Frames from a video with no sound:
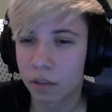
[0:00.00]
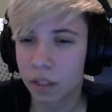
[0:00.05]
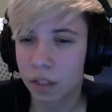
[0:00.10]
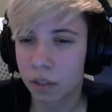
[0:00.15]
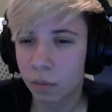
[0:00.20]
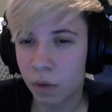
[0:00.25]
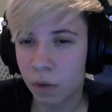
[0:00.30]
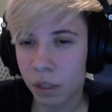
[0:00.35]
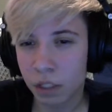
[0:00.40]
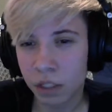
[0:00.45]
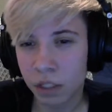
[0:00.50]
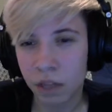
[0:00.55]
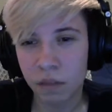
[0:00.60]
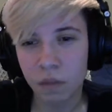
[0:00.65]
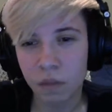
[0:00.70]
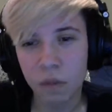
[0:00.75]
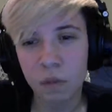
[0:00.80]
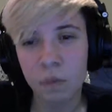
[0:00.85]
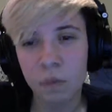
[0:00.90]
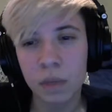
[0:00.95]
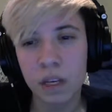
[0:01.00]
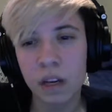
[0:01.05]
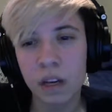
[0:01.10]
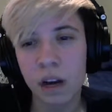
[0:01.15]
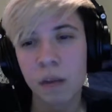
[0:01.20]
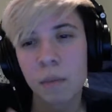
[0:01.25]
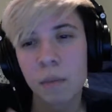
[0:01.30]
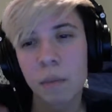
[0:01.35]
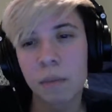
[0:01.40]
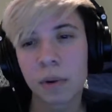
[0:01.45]
in which if you
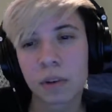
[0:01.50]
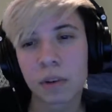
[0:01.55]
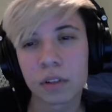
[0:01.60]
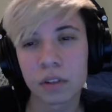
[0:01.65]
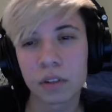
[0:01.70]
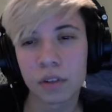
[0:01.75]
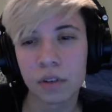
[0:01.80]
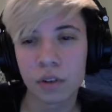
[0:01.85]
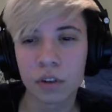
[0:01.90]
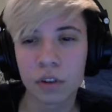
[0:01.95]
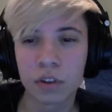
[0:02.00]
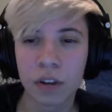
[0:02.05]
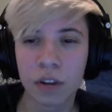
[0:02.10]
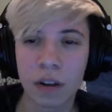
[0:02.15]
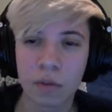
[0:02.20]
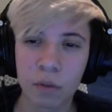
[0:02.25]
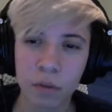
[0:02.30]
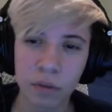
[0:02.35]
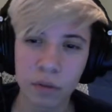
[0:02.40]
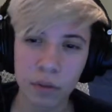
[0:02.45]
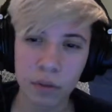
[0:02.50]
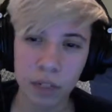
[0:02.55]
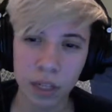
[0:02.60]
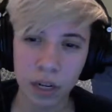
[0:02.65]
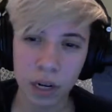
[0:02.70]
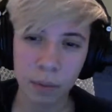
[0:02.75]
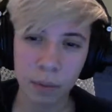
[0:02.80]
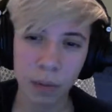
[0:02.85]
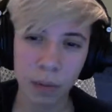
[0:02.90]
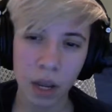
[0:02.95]
become a person who can travel through
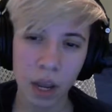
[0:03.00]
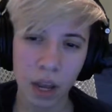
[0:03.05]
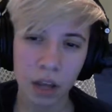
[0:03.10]
time,